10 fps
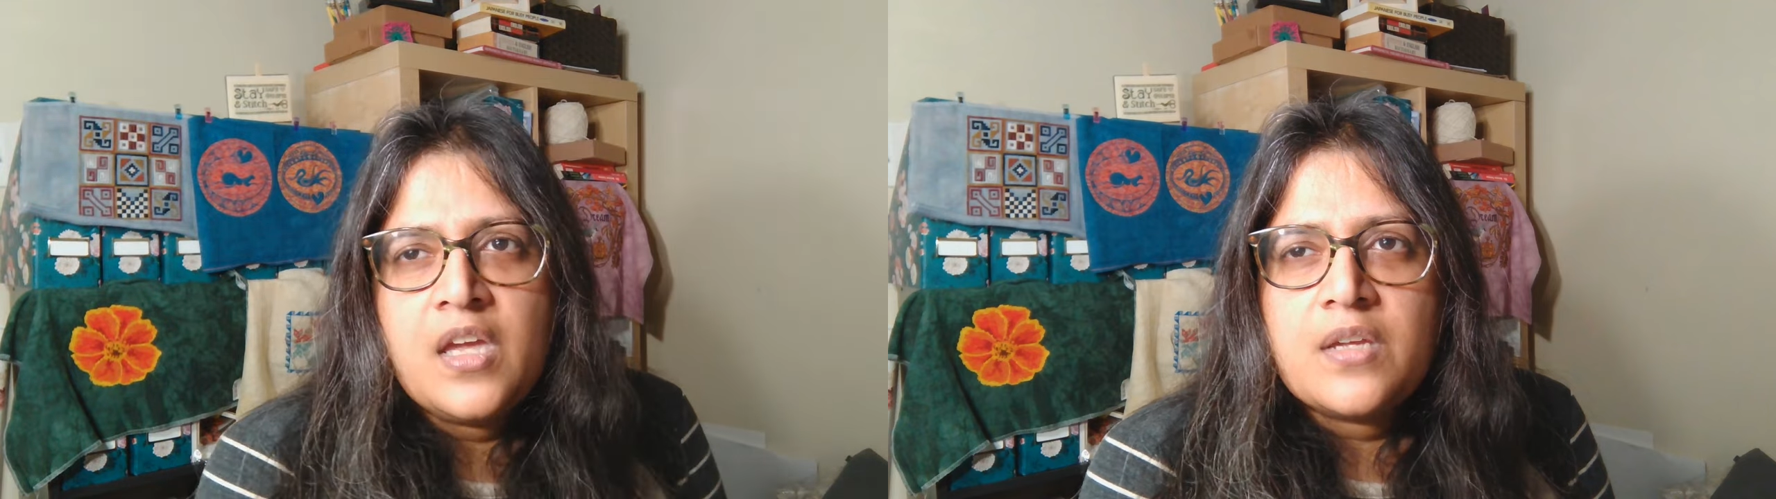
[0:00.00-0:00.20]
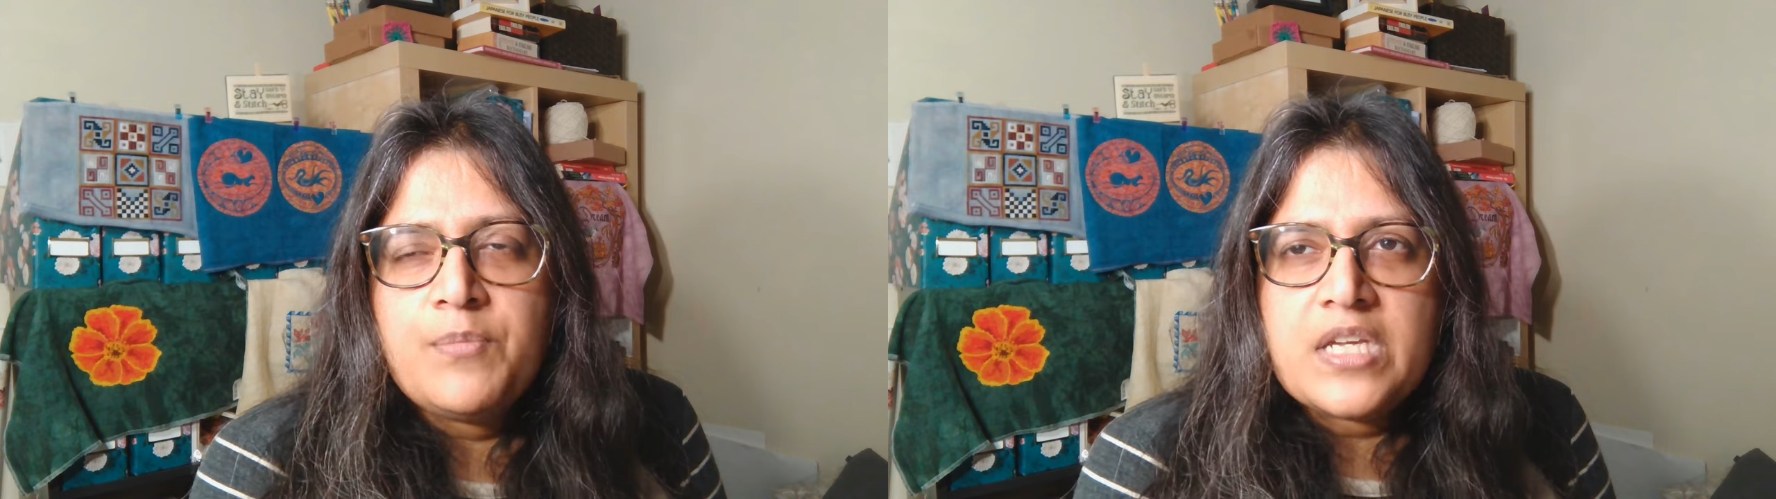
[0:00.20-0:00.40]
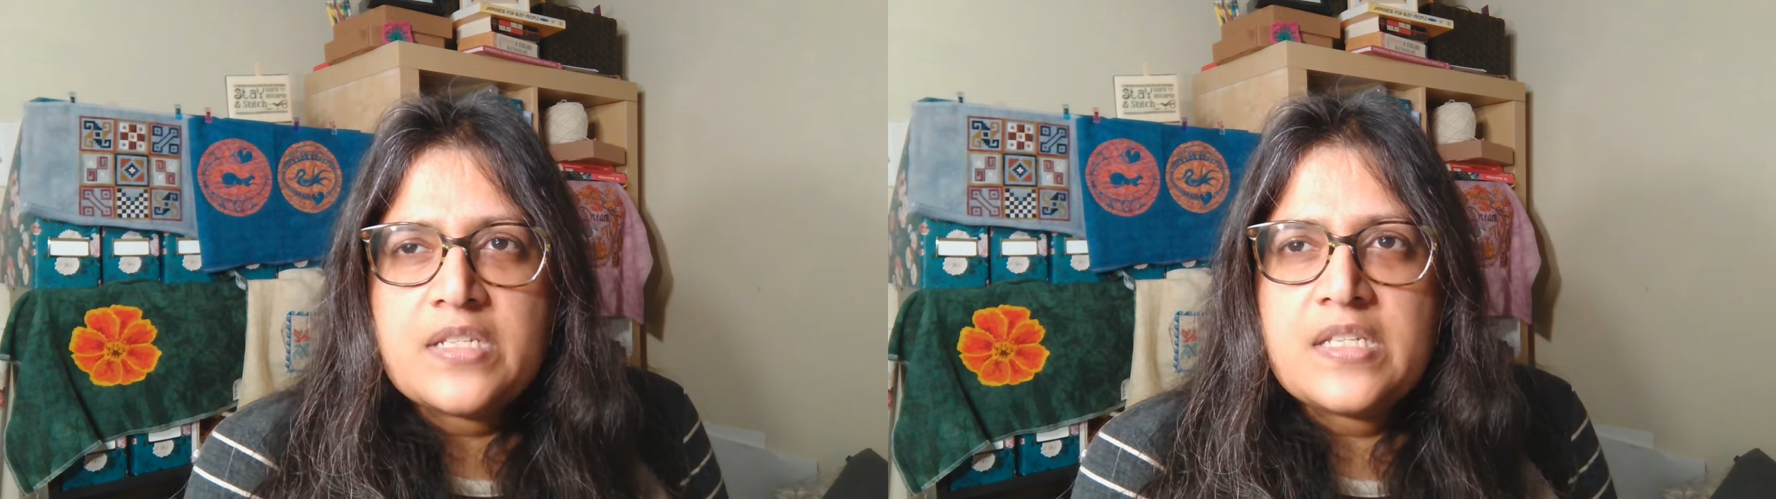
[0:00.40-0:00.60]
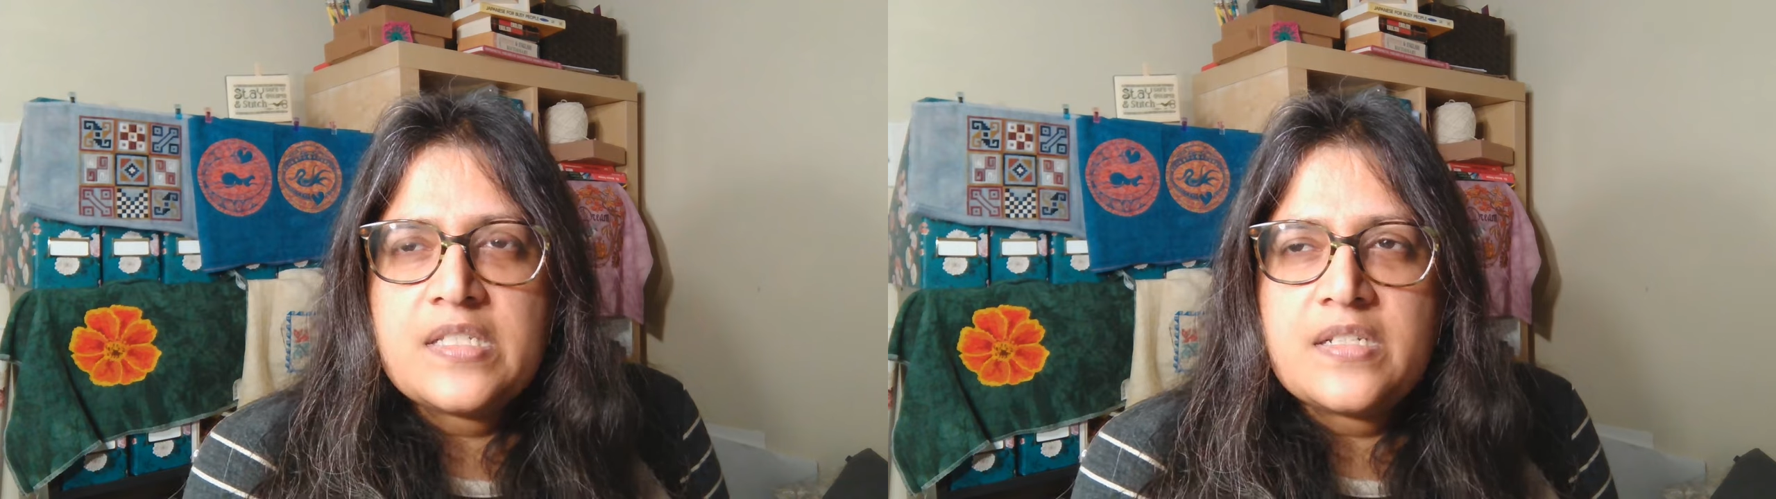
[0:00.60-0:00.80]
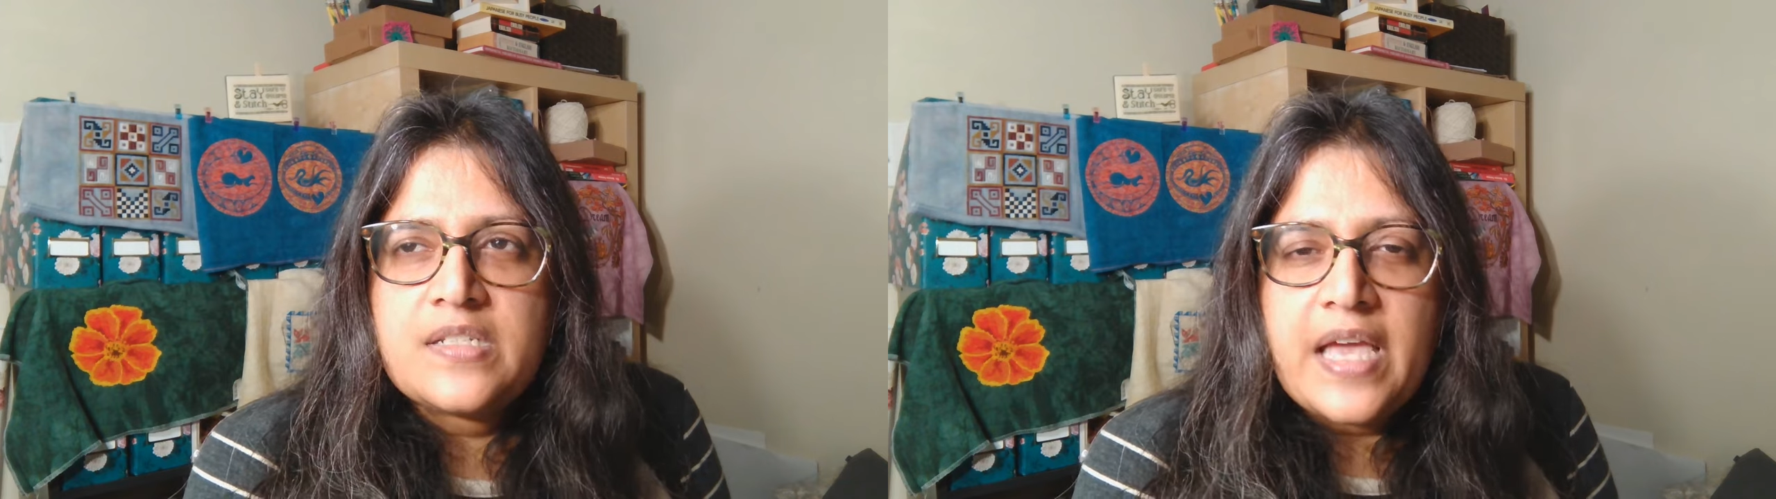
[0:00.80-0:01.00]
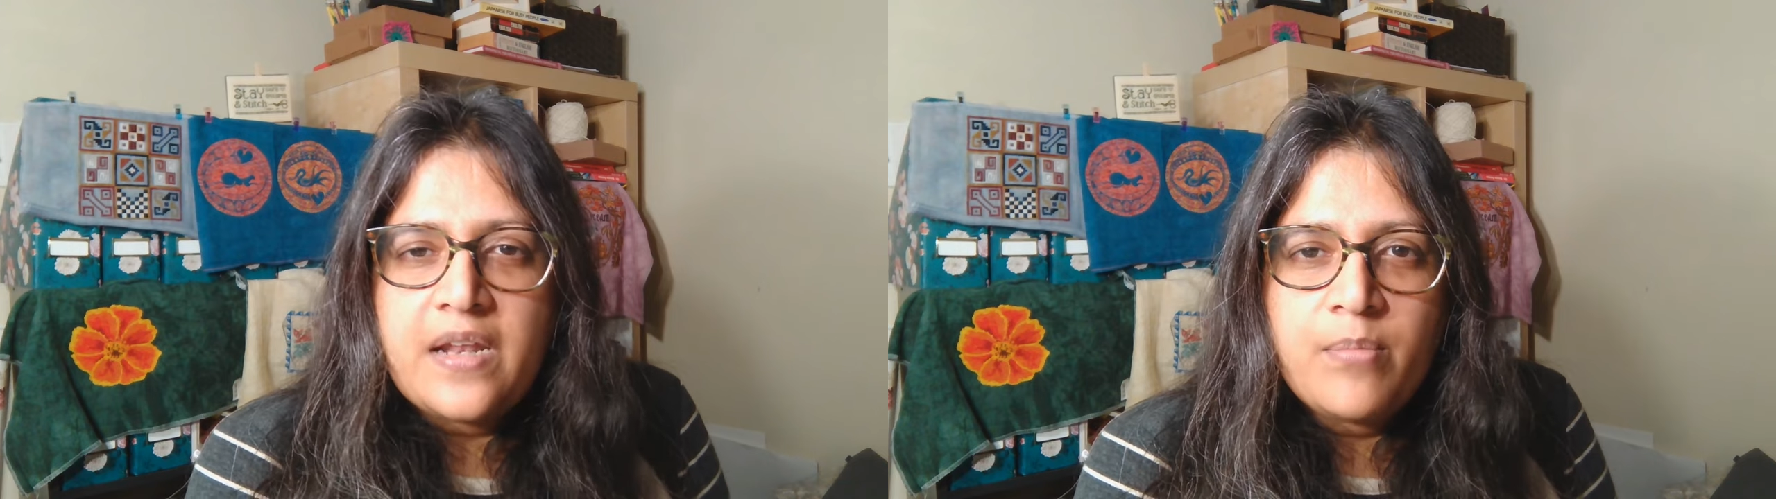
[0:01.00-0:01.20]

it's a 10-parter,